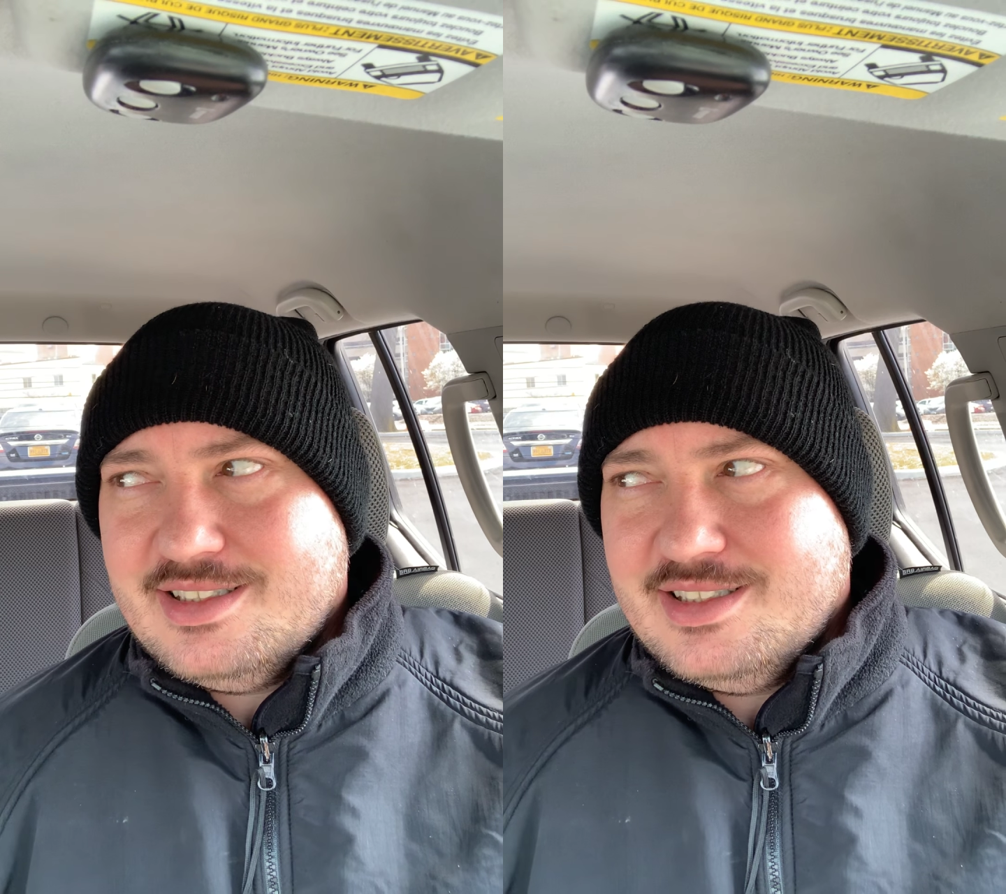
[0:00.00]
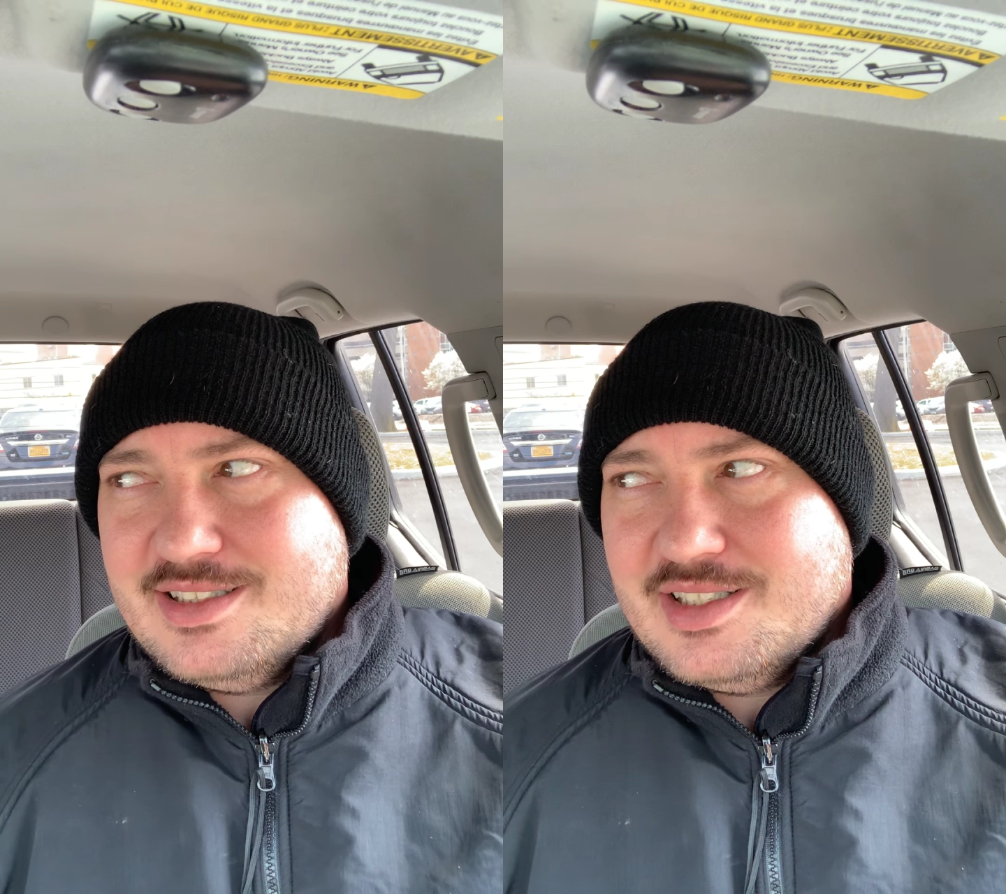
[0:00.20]

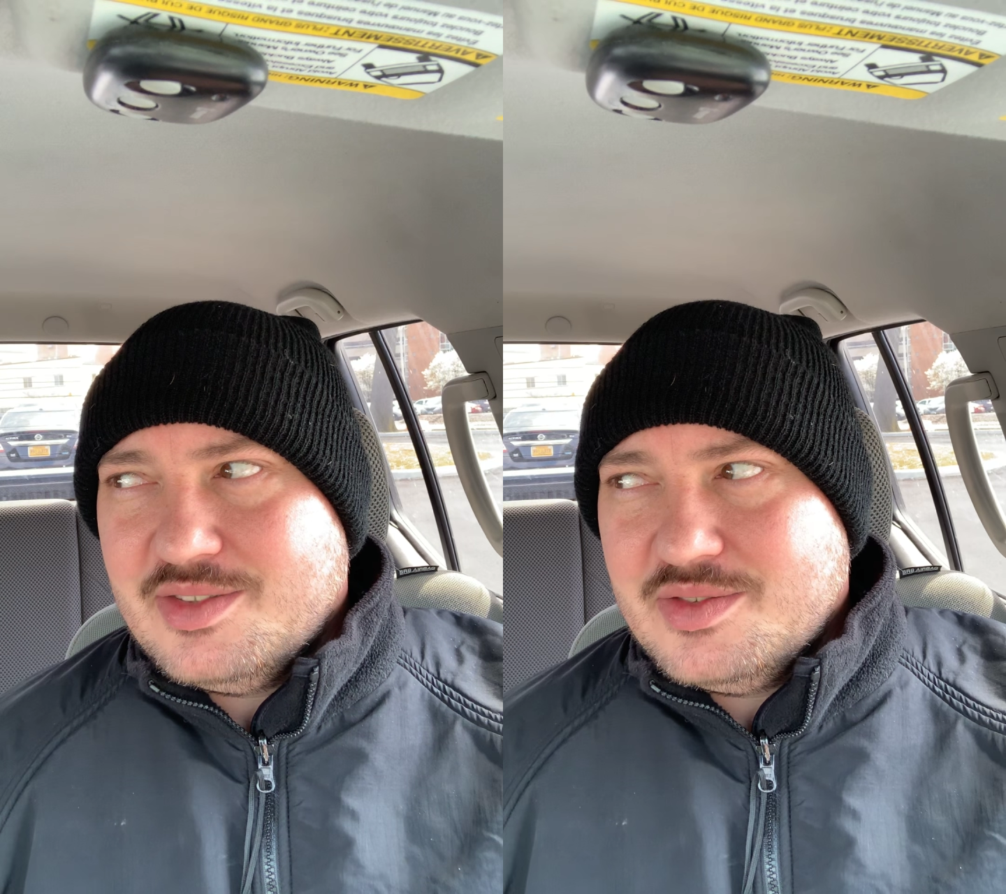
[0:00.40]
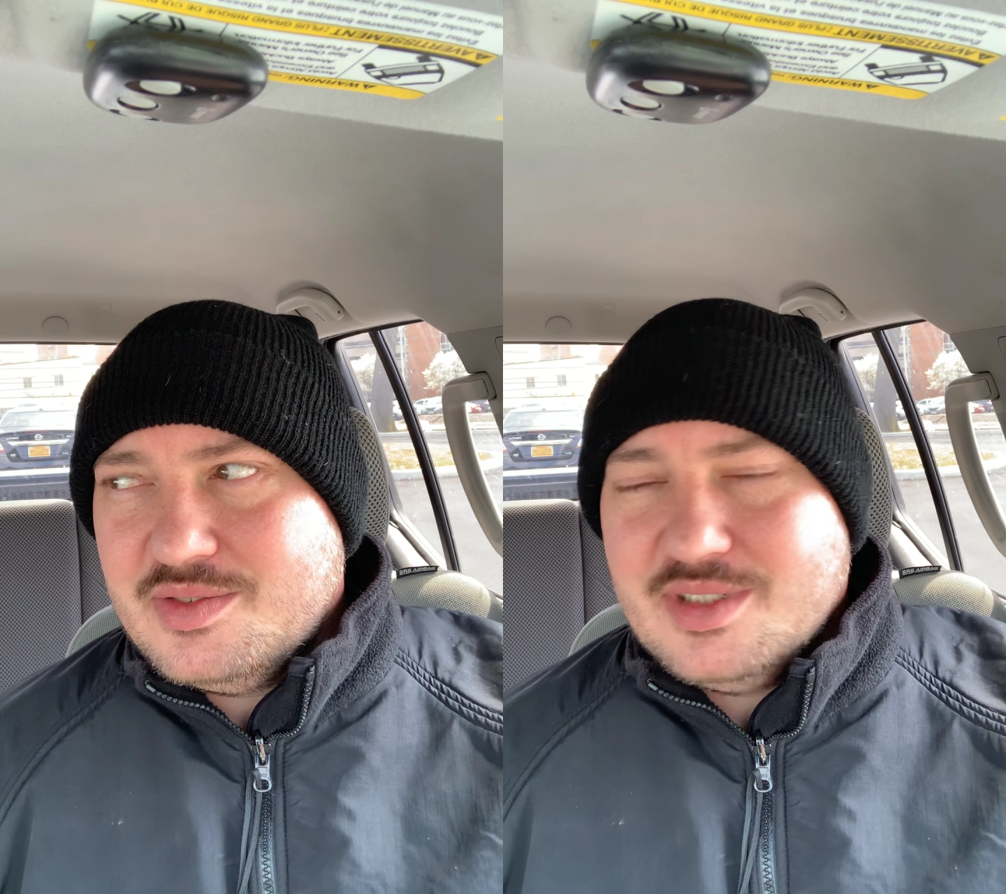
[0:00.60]
you
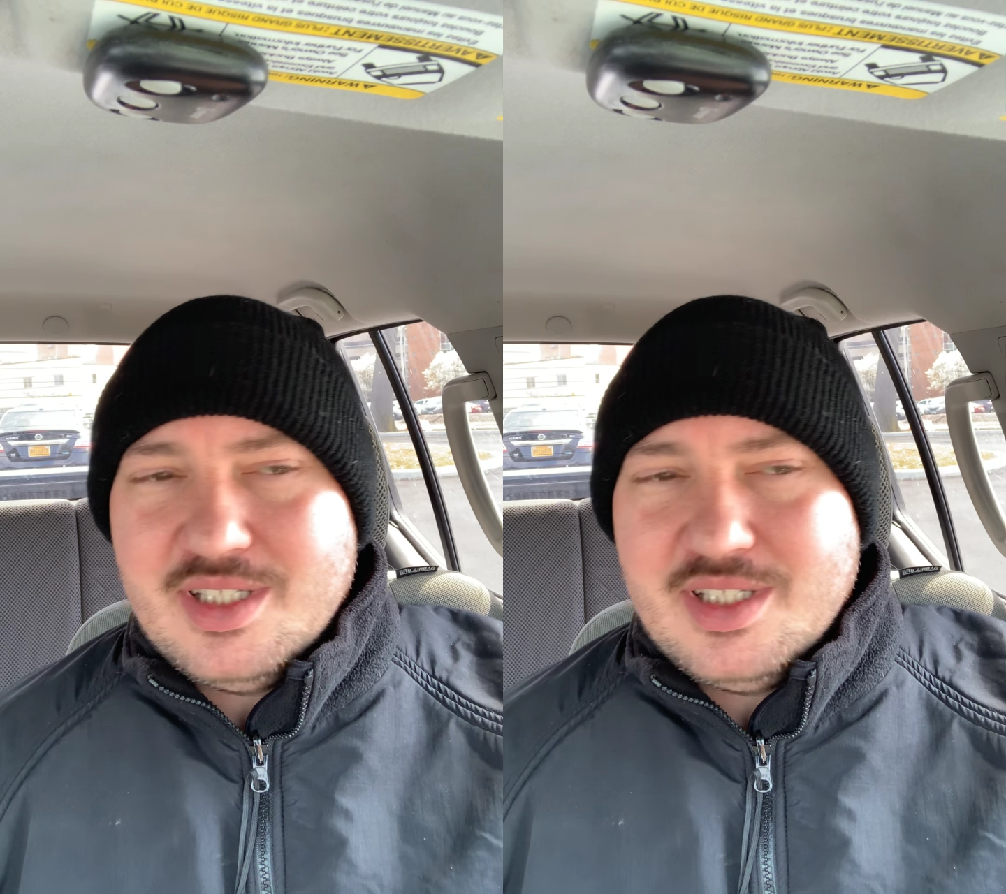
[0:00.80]
know,